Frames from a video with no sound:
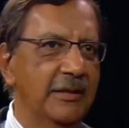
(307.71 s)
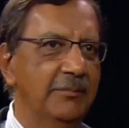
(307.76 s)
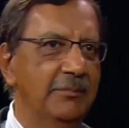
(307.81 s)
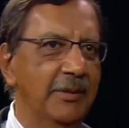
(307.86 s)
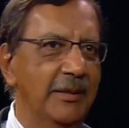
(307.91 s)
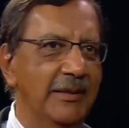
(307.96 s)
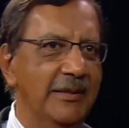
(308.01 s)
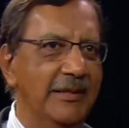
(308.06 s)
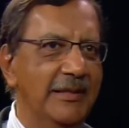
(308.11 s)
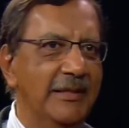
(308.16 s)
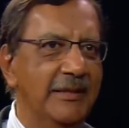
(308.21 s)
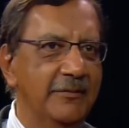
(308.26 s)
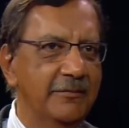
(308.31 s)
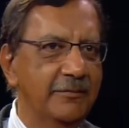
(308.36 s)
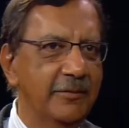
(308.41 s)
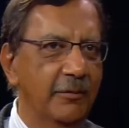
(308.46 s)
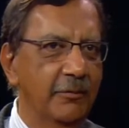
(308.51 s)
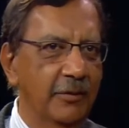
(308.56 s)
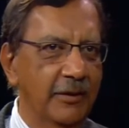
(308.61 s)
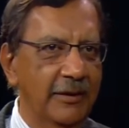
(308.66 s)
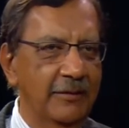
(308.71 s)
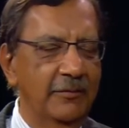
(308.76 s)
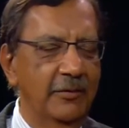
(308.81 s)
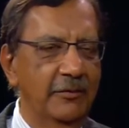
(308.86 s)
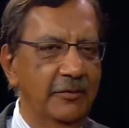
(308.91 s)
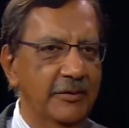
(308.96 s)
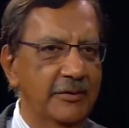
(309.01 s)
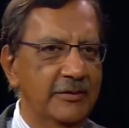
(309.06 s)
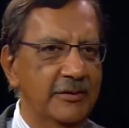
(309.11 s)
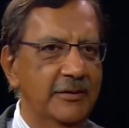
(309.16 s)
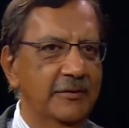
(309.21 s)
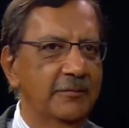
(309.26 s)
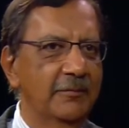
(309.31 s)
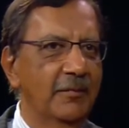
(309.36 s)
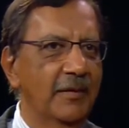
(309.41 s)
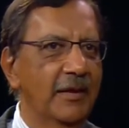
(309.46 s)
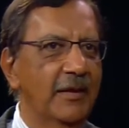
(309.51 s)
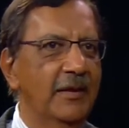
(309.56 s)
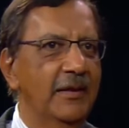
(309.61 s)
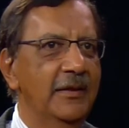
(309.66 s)
they believe, for whatever reason,
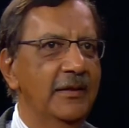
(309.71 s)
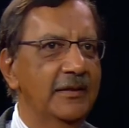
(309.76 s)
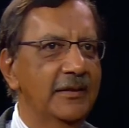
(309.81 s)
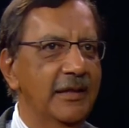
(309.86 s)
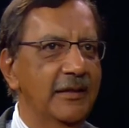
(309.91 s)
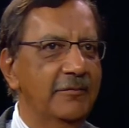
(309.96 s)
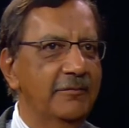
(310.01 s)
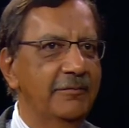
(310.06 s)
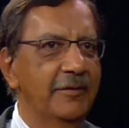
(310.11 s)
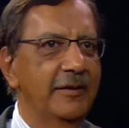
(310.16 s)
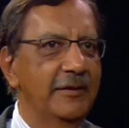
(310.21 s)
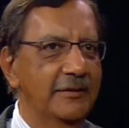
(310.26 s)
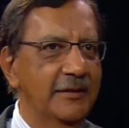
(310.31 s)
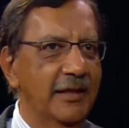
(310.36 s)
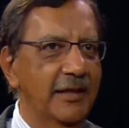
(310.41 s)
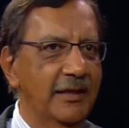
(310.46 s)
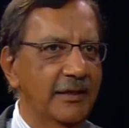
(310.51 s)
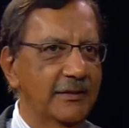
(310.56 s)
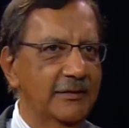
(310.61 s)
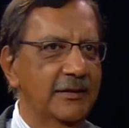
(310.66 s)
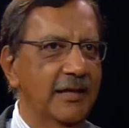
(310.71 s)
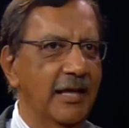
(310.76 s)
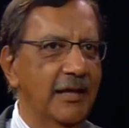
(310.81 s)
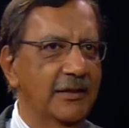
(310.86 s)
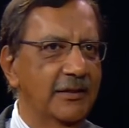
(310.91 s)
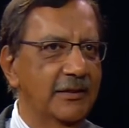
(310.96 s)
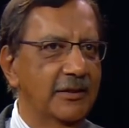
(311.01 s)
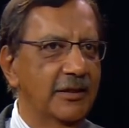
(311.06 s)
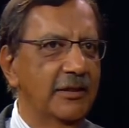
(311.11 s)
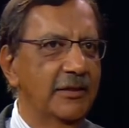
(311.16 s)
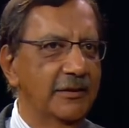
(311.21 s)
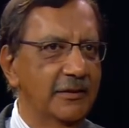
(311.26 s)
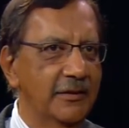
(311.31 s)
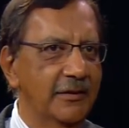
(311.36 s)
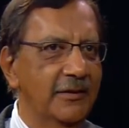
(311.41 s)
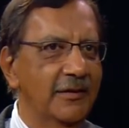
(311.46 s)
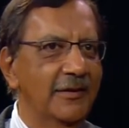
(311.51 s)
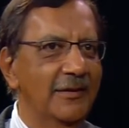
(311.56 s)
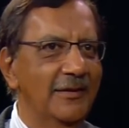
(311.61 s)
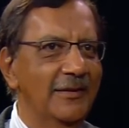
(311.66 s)
that fintech is not good,
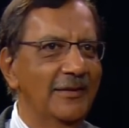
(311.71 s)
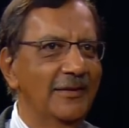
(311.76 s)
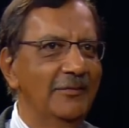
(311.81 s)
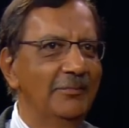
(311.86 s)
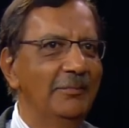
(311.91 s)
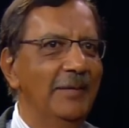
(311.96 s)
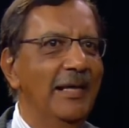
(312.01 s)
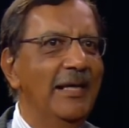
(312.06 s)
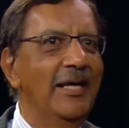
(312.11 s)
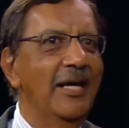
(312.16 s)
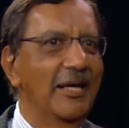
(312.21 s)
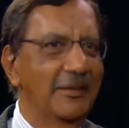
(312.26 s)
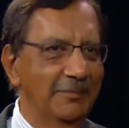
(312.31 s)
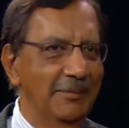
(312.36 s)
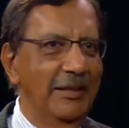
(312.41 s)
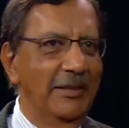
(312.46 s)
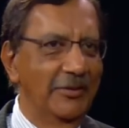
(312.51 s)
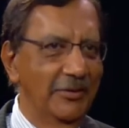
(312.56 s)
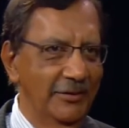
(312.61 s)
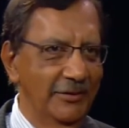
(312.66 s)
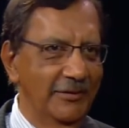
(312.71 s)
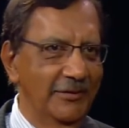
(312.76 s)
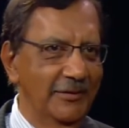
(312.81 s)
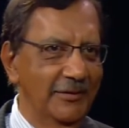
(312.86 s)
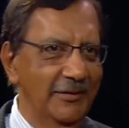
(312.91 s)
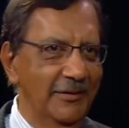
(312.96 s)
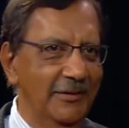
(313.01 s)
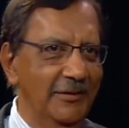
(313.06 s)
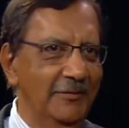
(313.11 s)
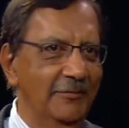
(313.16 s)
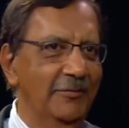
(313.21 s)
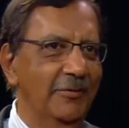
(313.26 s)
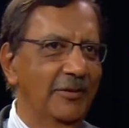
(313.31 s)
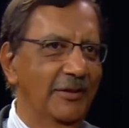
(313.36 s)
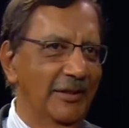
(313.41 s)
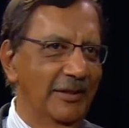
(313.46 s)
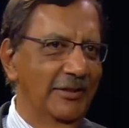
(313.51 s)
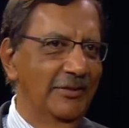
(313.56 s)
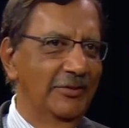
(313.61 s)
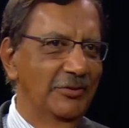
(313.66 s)
may not be good for
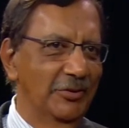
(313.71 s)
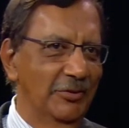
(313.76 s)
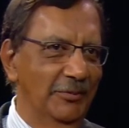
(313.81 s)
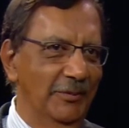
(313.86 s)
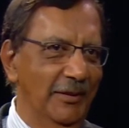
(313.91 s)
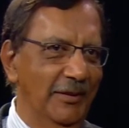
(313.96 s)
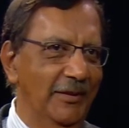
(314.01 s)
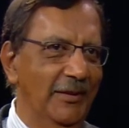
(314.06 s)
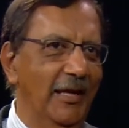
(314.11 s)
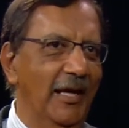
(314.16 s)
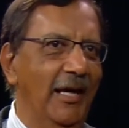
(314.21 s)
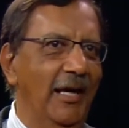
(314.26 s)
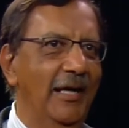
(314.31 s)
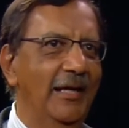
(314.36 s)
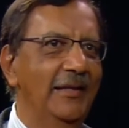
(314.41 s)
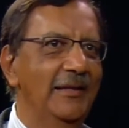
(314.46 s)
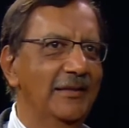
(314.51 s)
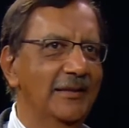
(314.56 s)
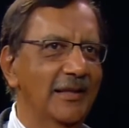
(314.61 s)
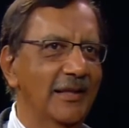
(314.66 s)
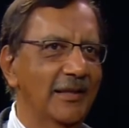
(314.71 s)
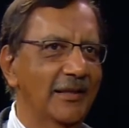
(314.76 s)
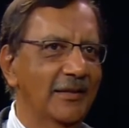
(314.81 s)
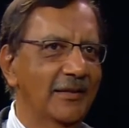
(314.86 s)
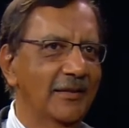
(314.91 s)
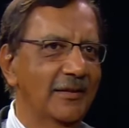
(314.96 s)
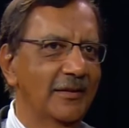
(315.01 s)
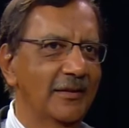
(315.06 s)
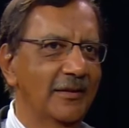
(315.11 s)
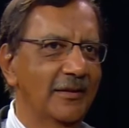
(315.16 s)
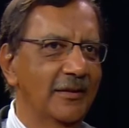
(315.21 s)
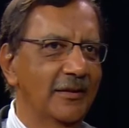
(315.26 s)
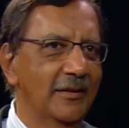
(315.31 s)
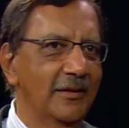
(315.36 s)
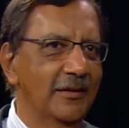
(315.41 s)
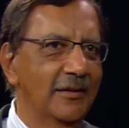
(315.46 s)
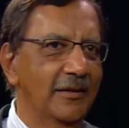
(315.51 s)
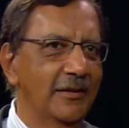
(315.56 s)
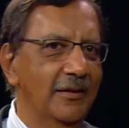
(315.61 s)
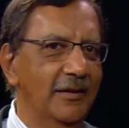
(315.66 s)
the consumer. I think
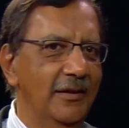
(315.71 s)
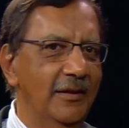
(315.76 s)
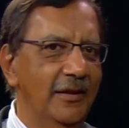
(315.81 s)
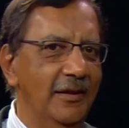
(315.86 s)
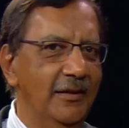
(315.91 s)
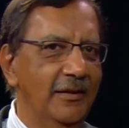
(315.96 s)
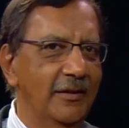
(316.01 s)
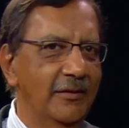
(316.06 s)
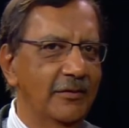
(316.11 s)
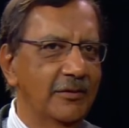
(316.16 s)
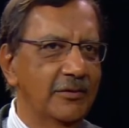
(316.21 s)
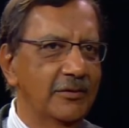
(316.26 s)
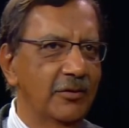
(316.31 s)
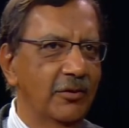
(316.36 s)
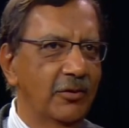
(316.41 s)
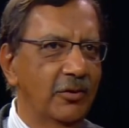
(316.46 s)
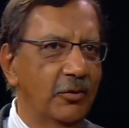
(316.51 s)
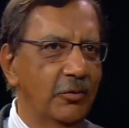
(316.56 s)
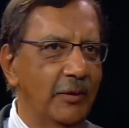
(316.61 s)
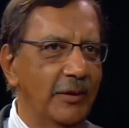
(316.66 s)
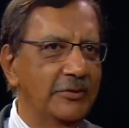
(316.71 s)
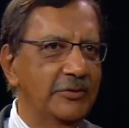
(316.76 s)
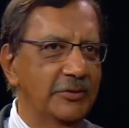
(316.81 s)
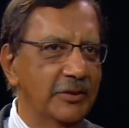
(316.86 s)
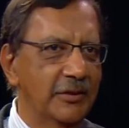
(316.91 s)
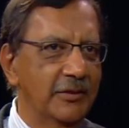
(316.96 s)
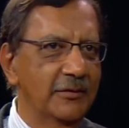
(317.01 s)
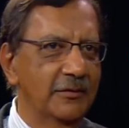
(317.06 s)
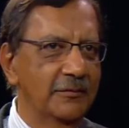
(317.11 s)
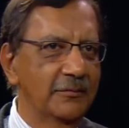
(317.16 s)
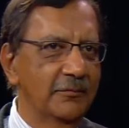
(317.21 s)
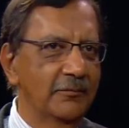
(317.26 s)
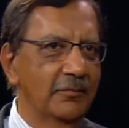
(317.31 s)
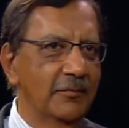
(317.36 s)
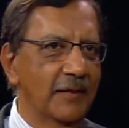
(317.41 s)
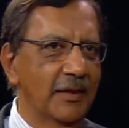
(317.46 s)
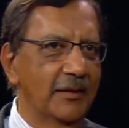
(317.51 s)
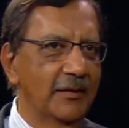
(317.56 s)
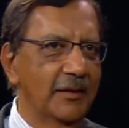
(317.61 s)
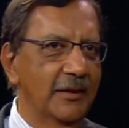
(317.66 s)
there is no question
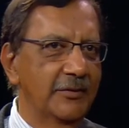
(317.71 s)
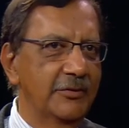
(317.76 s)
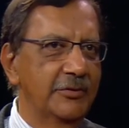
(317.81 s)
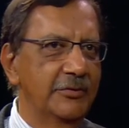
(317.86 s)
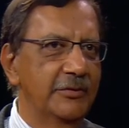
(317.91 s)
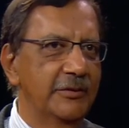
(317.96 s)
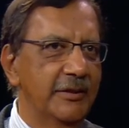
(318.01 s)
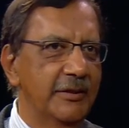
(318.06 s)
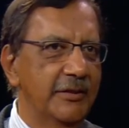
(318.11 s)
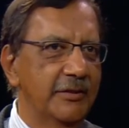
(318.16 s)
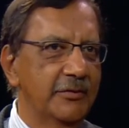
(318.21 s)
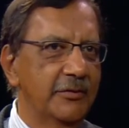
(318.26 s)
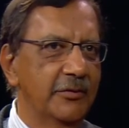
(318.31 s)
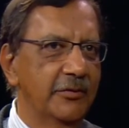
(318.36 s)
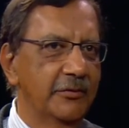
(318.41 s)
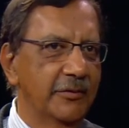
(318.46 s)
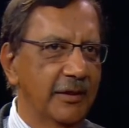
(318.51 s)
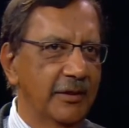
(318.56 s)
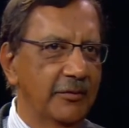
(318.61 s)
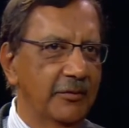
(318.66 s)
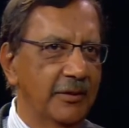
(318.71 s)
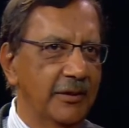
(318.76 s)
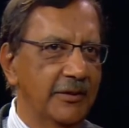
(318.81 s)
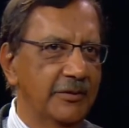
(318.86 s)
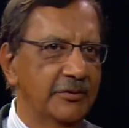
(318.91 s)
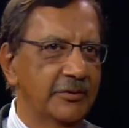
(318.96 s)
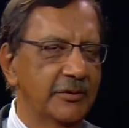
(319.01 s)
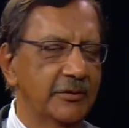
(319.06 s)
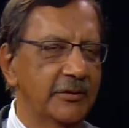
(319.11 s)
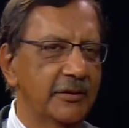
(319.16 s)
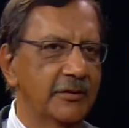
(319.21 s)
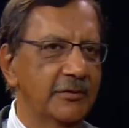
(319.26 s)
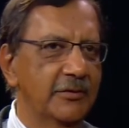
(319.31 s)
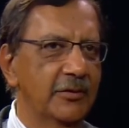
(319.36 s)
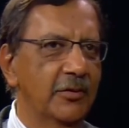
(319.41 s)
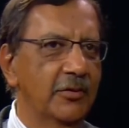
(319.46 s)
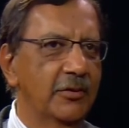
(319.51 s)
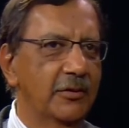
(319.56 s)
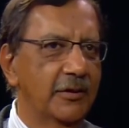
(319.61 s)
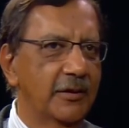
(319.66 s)
that you need good regulation. There's
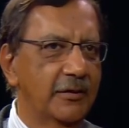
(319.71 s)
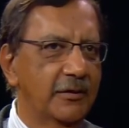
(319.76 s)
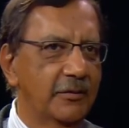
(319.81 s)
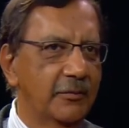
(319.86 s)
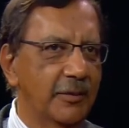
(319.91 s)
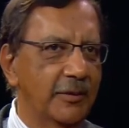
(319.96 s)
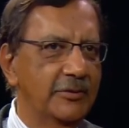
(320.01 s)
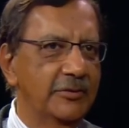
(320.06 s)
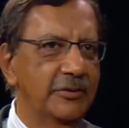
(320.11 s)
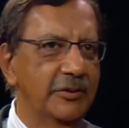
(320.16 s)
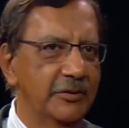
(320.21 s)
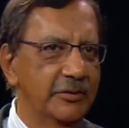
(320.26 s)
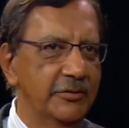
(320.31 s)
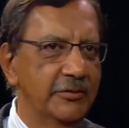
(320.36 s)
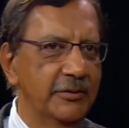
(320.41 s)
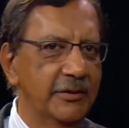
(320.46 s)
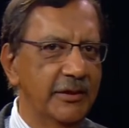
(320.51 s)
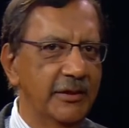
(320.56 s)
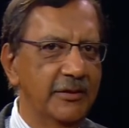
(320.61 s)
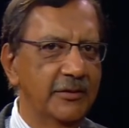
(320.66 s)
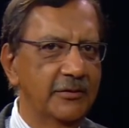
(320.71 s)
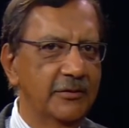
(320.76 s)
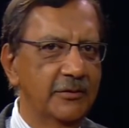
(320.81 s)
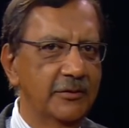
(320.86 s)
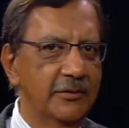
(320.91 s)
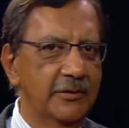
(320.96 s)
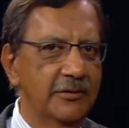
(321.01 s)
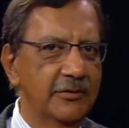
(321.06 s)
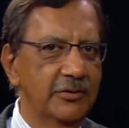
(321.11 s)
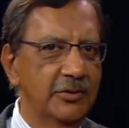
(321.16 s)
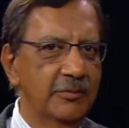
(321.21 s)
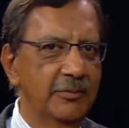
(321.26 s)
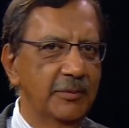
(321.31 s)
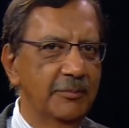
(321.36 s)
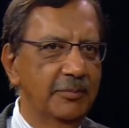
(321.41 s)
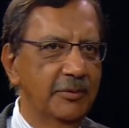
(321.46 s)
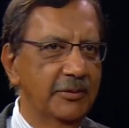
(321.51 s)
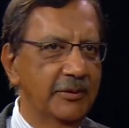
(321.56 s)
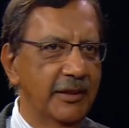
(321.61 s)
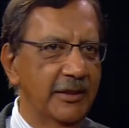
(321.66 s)
no question you need good consumer
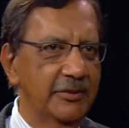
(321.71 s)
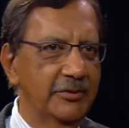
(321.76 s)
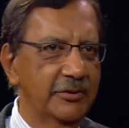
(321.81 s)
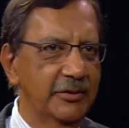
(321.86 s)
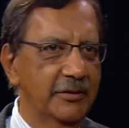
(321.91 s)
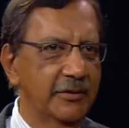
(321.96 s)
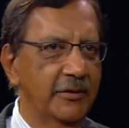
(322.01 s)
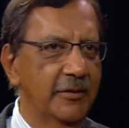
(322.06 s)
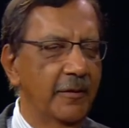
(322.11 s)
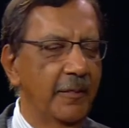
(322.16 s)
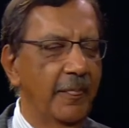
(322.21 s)
protection.